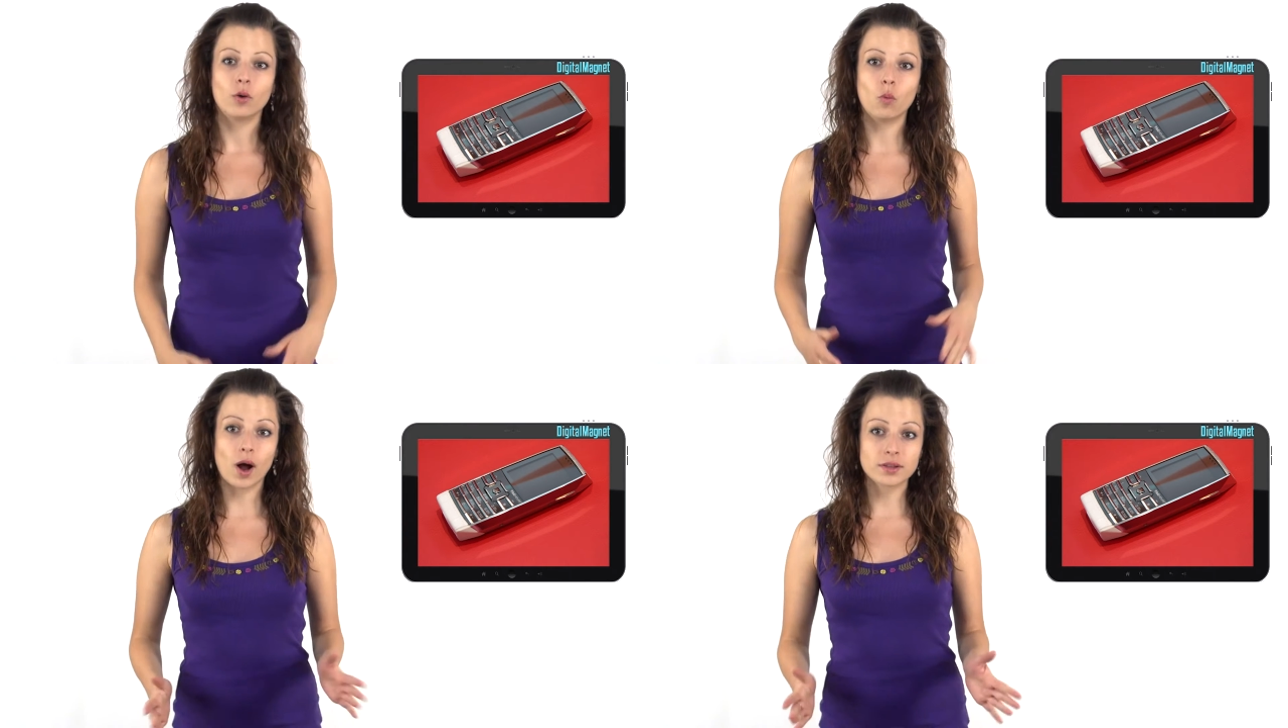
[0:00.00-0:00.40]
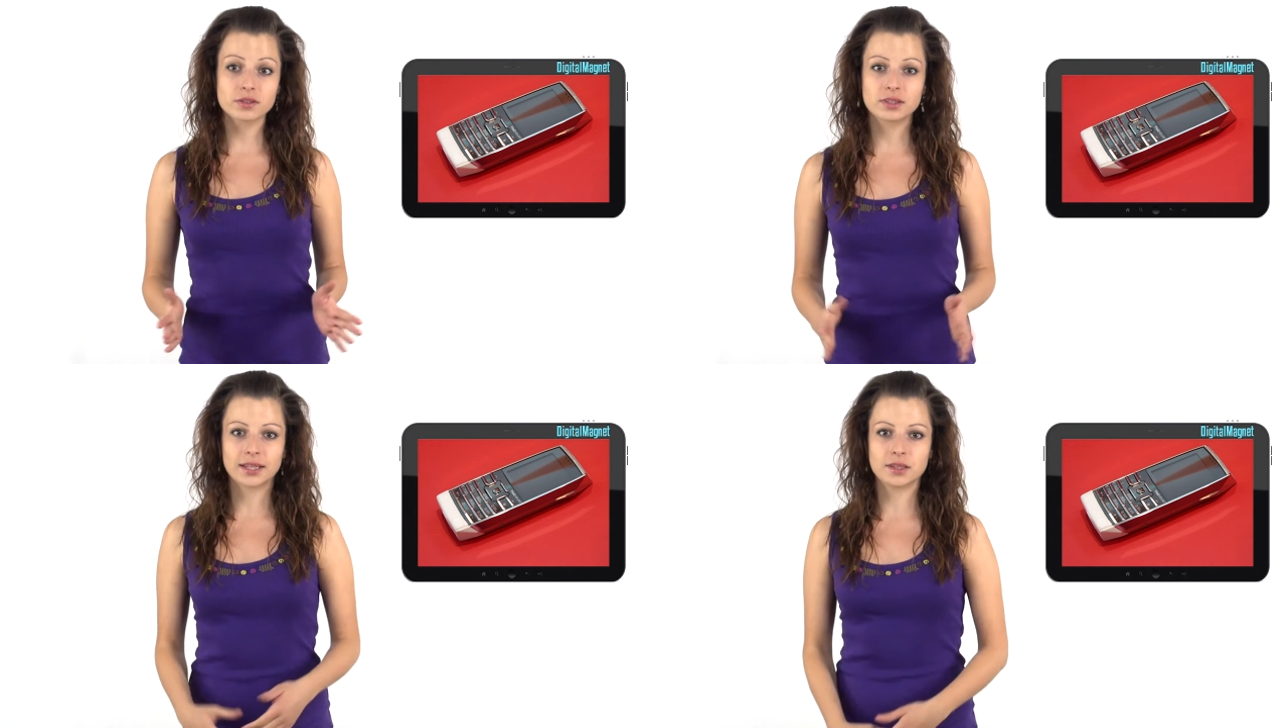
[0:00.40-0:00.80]

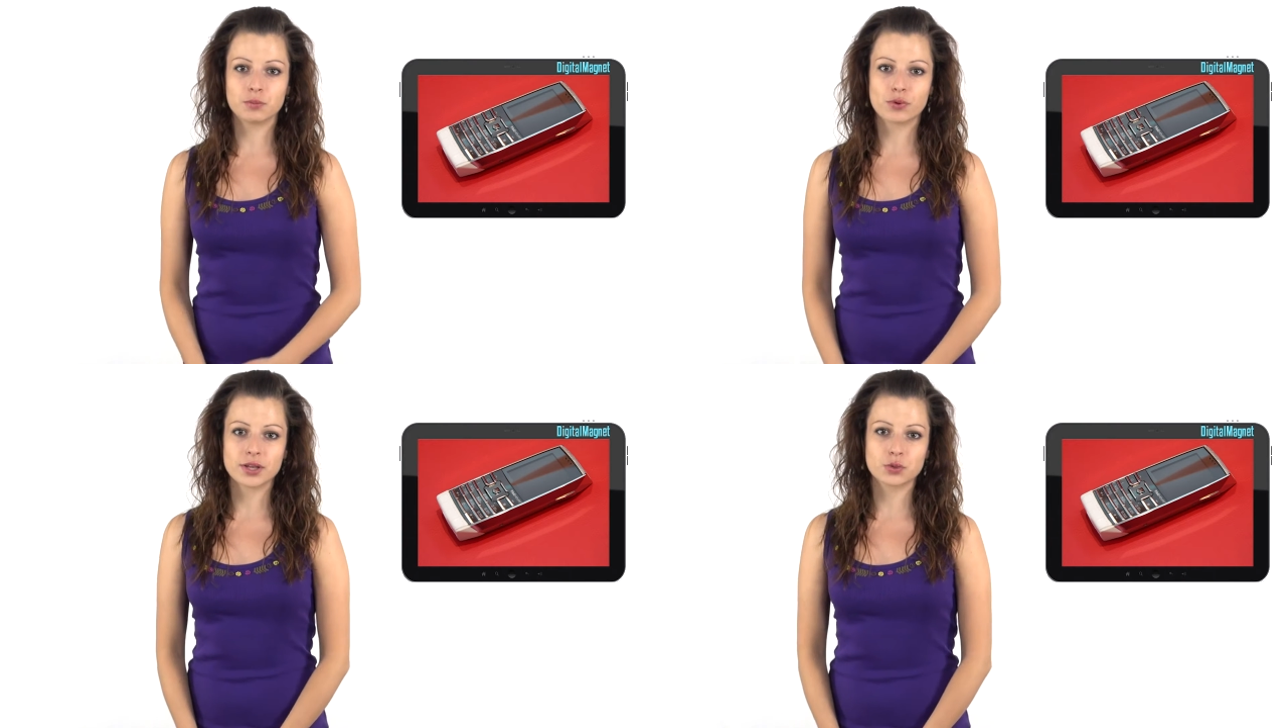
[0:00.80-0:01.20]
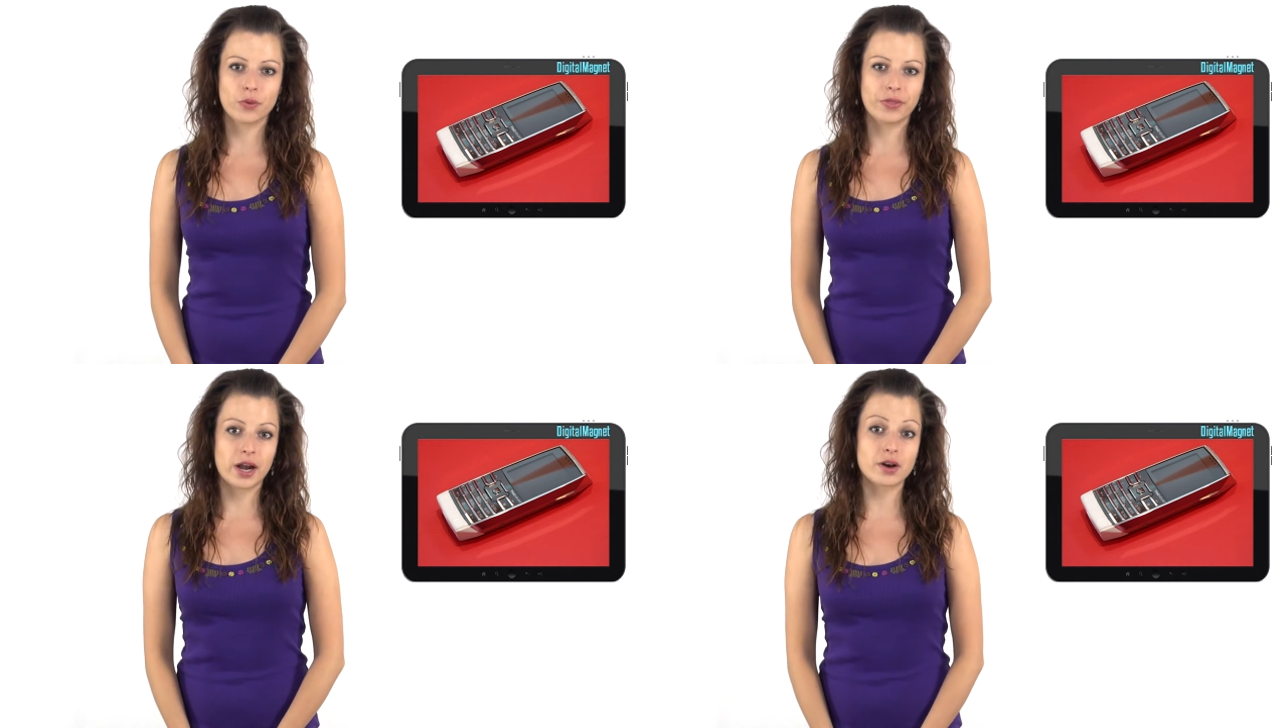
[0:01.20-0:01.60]
Ones that impress
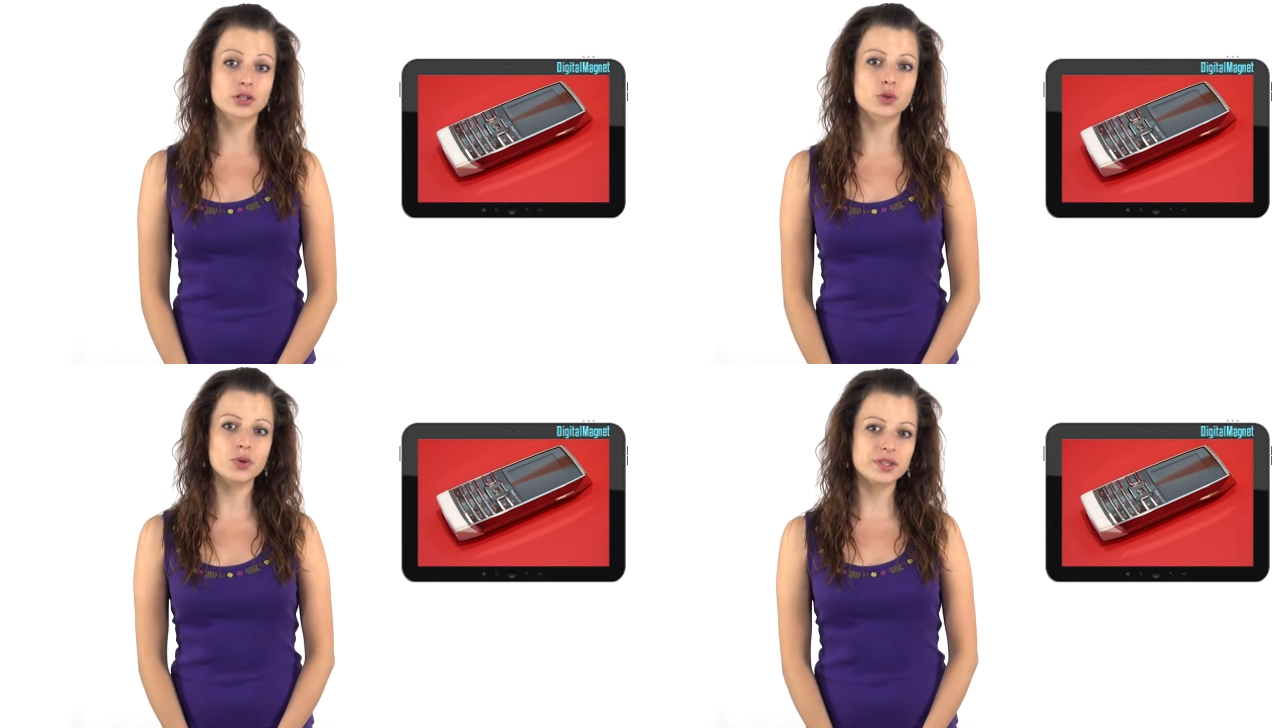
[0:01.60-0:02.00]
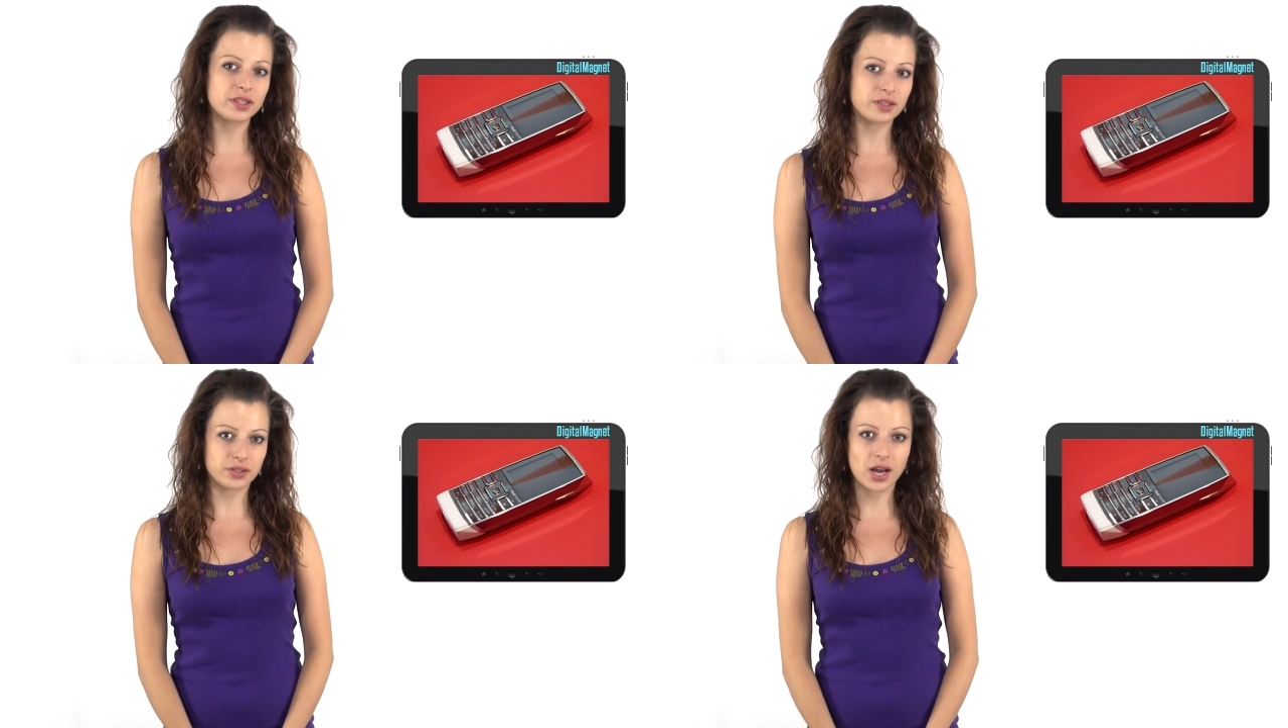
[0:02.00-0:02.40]
with their
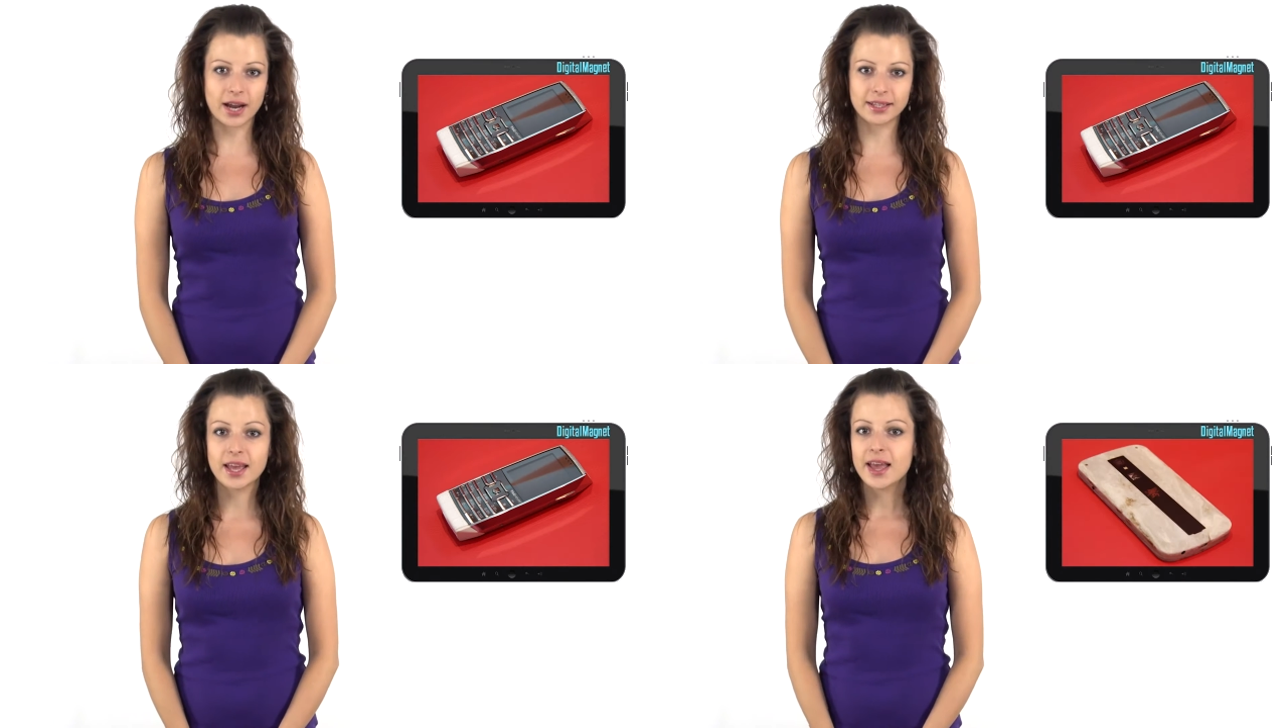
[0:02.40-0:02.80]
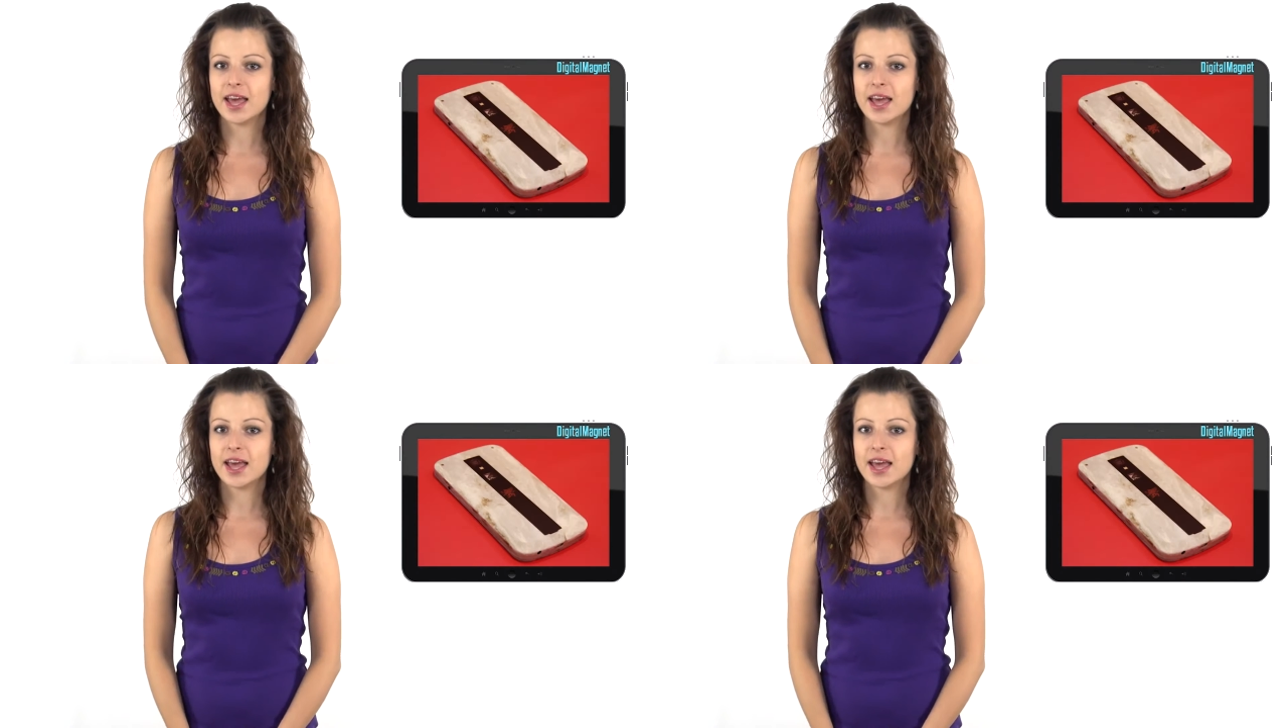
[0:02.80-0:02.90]
exquisite design